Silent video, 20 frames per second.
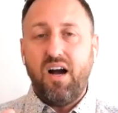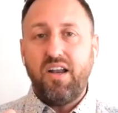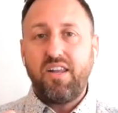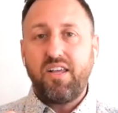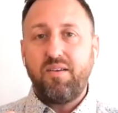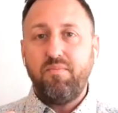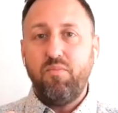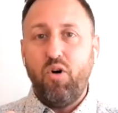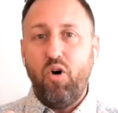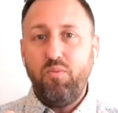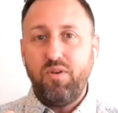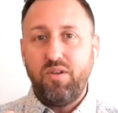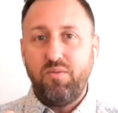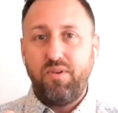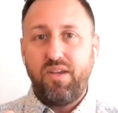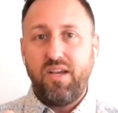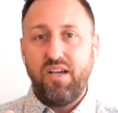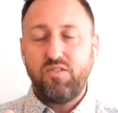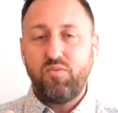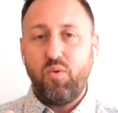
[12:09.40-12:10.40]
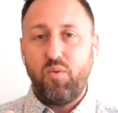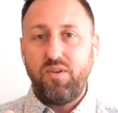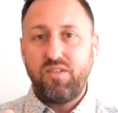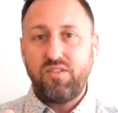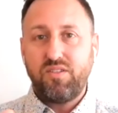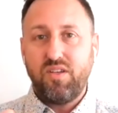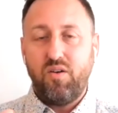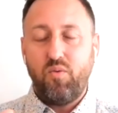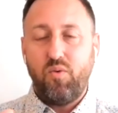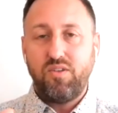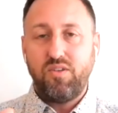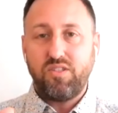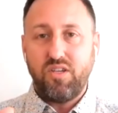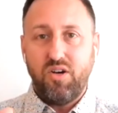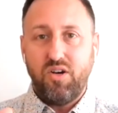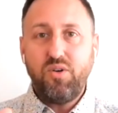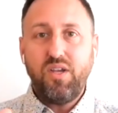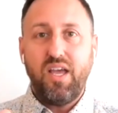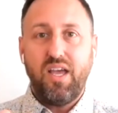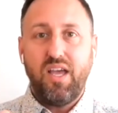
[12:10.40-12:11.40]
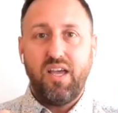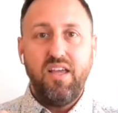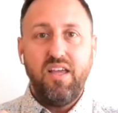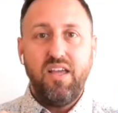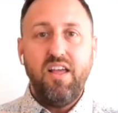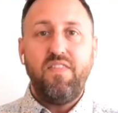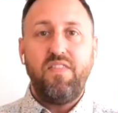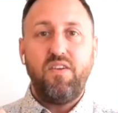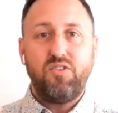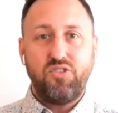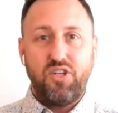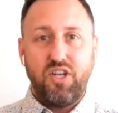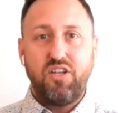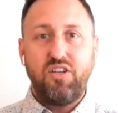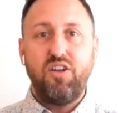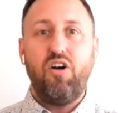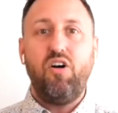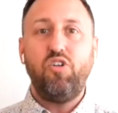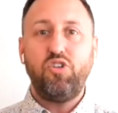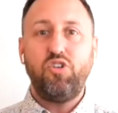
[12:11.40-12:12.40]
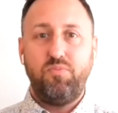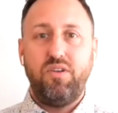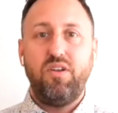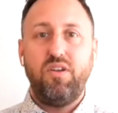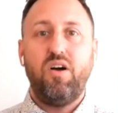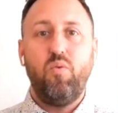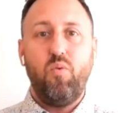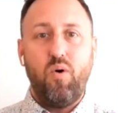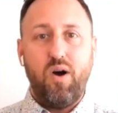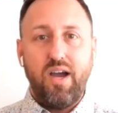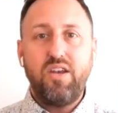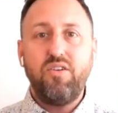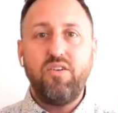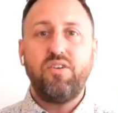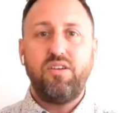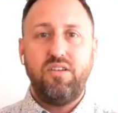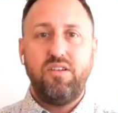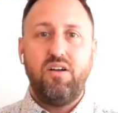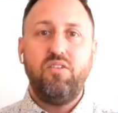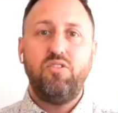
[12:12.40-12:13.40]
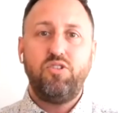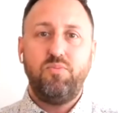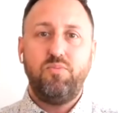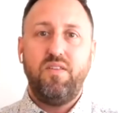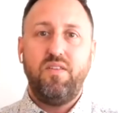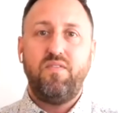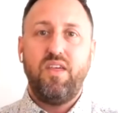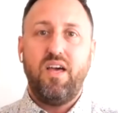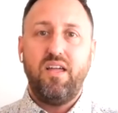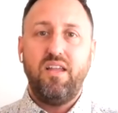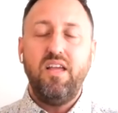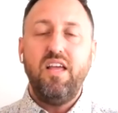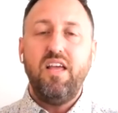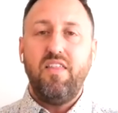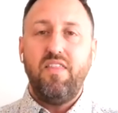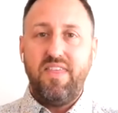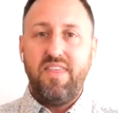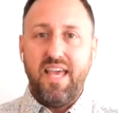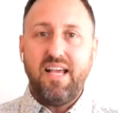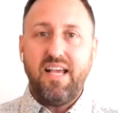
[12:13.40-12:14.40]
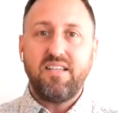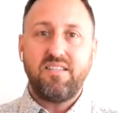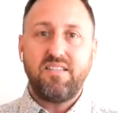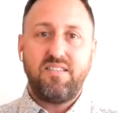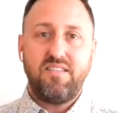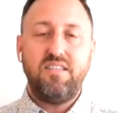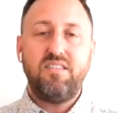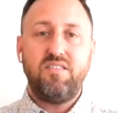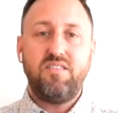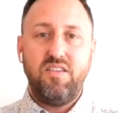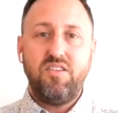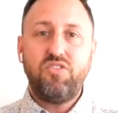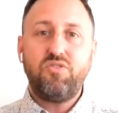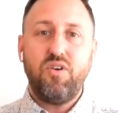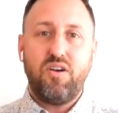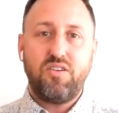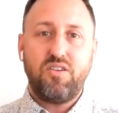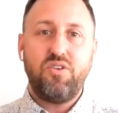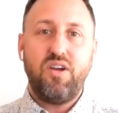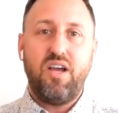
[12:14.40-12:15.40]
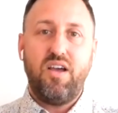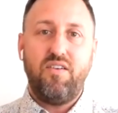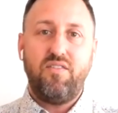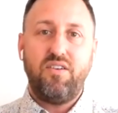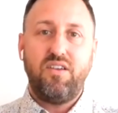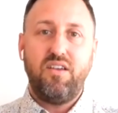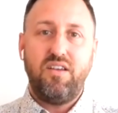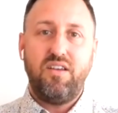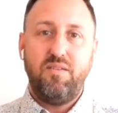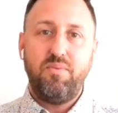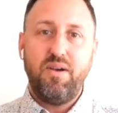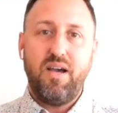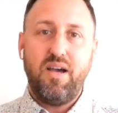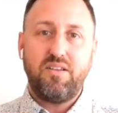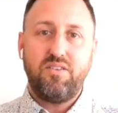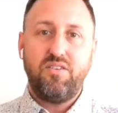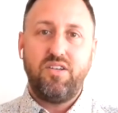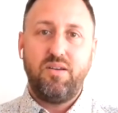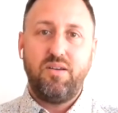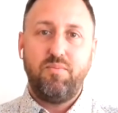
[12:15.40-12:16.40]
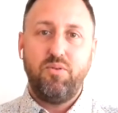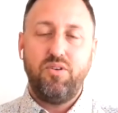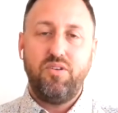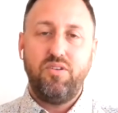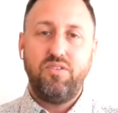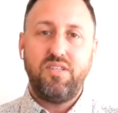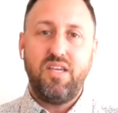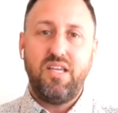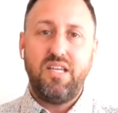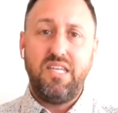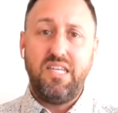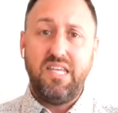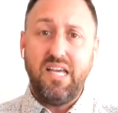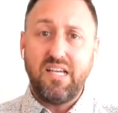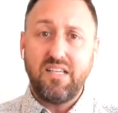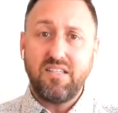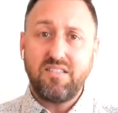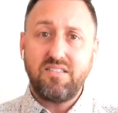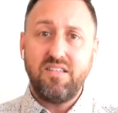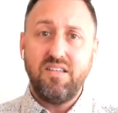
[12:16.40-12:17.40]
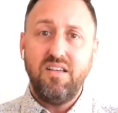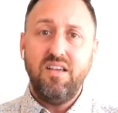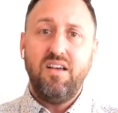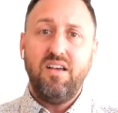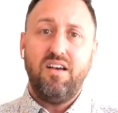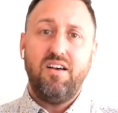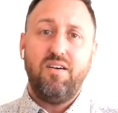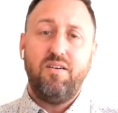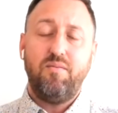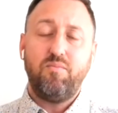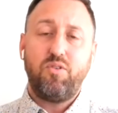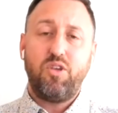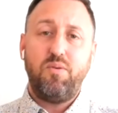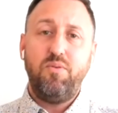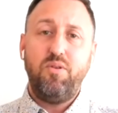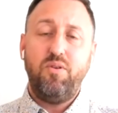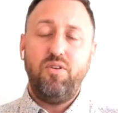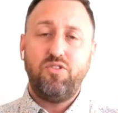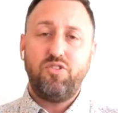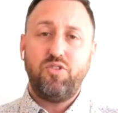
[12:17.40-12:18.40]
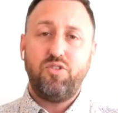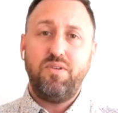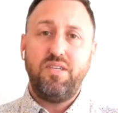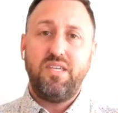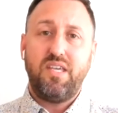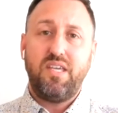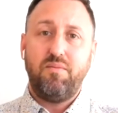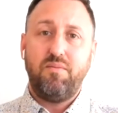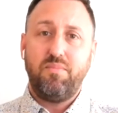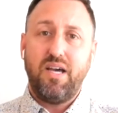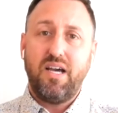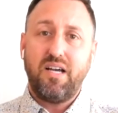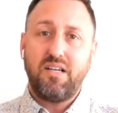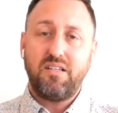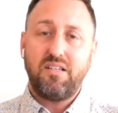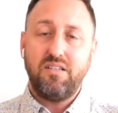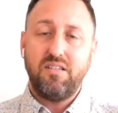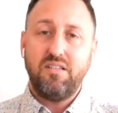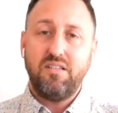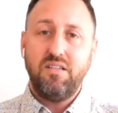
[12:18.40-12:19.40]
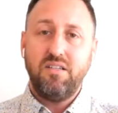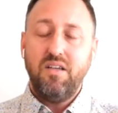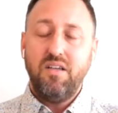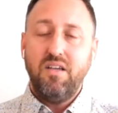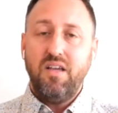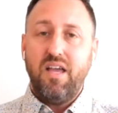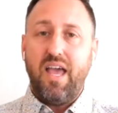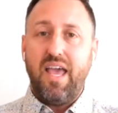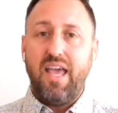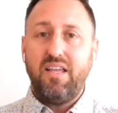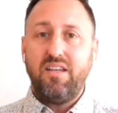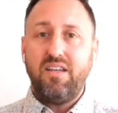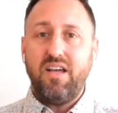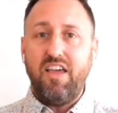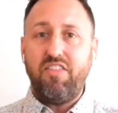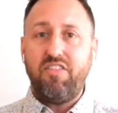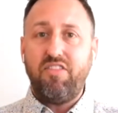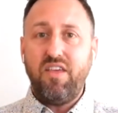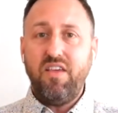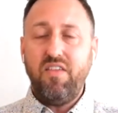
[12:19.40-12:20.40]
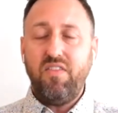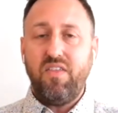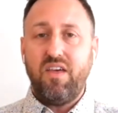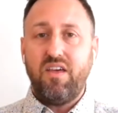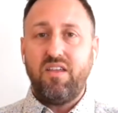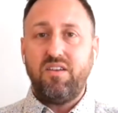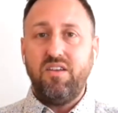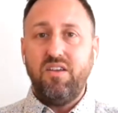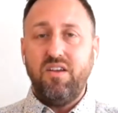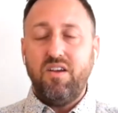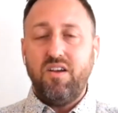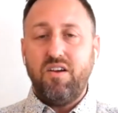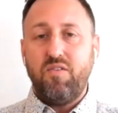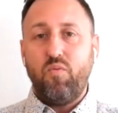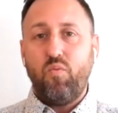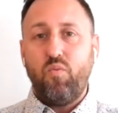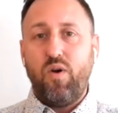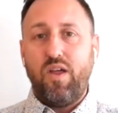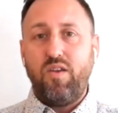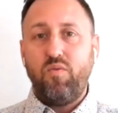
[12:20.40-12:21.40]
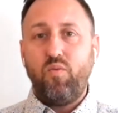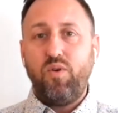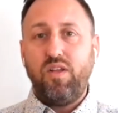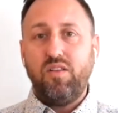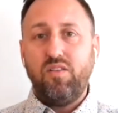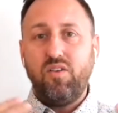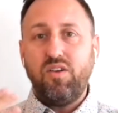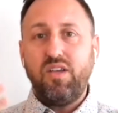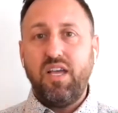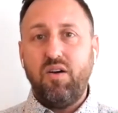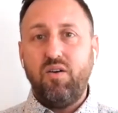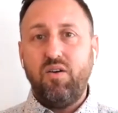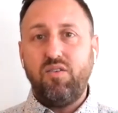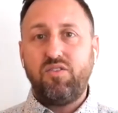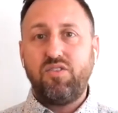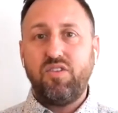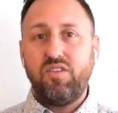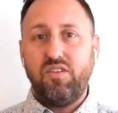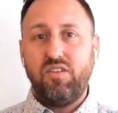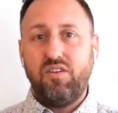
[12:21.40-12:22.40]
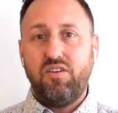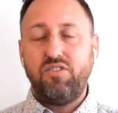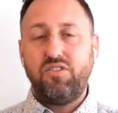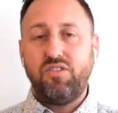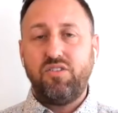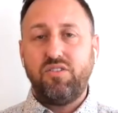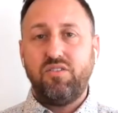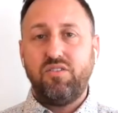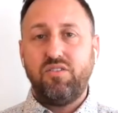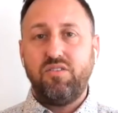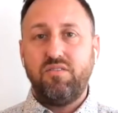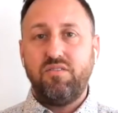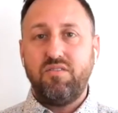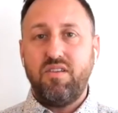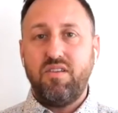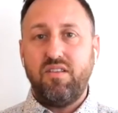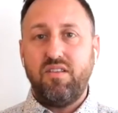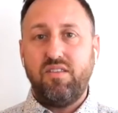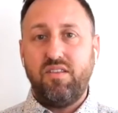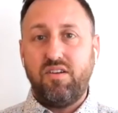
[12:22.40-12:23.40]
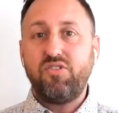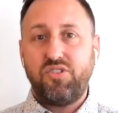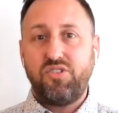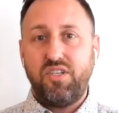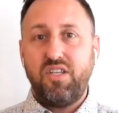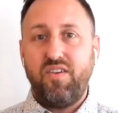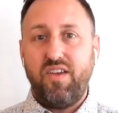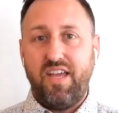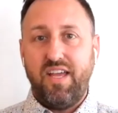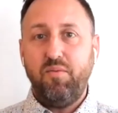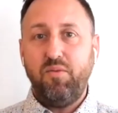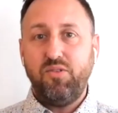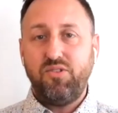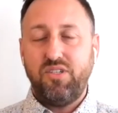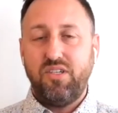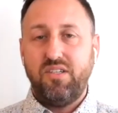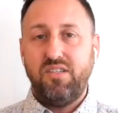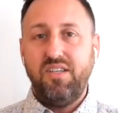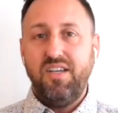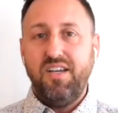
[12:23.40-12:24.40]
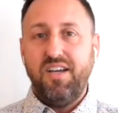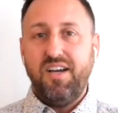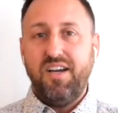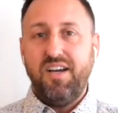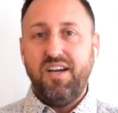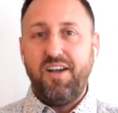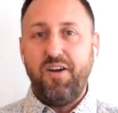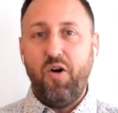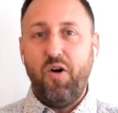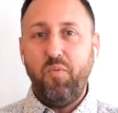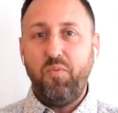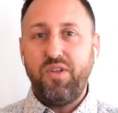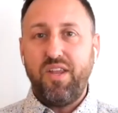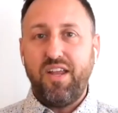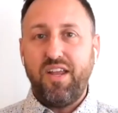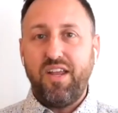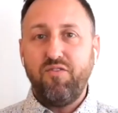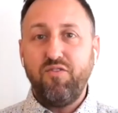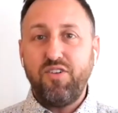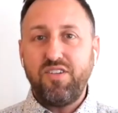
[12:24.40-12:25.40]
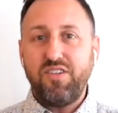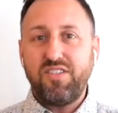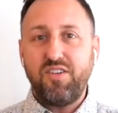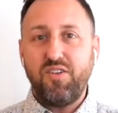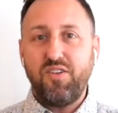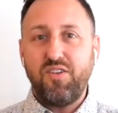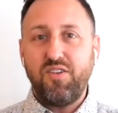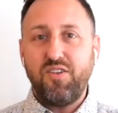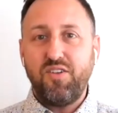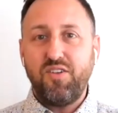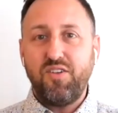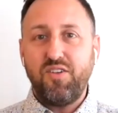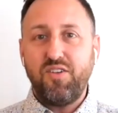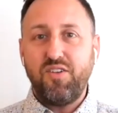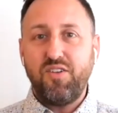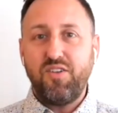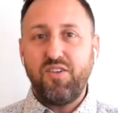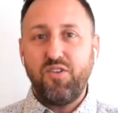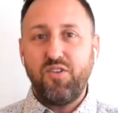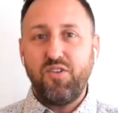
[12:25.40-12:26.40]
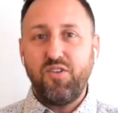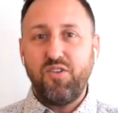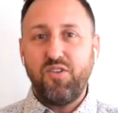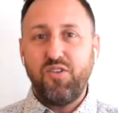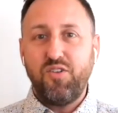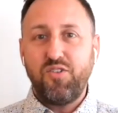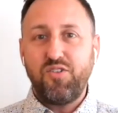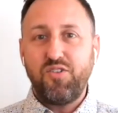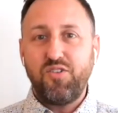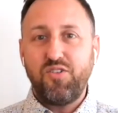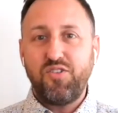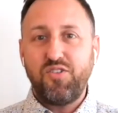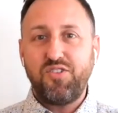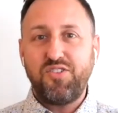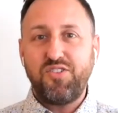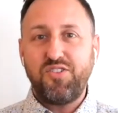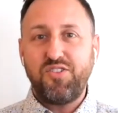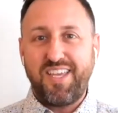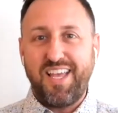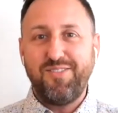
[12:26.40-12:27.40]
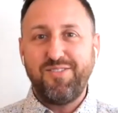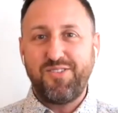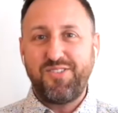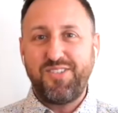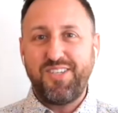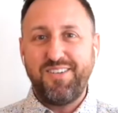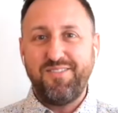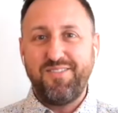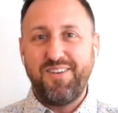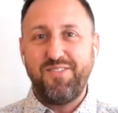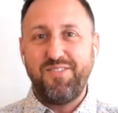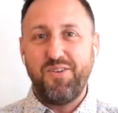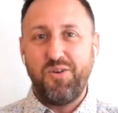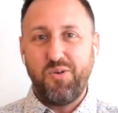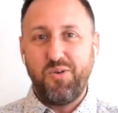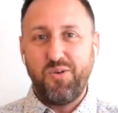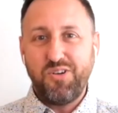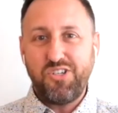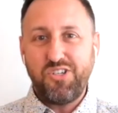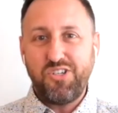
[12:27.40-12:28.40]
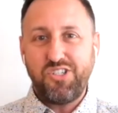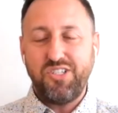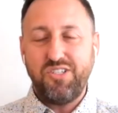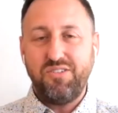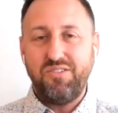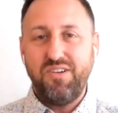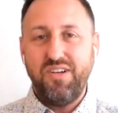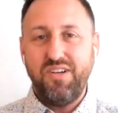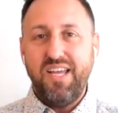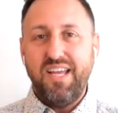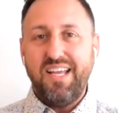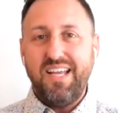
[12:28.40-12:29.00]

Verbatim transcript: moment because what we saw was okay, there's an acknowledgement, a wider acknowledgement that yes, these, these trucks are having an impact on neighborhoods, and yes, um, communities are being impacted. And I think that when we look out to the larger larger city of Hamilton, I hope that every single councilor sitting around the horseshoe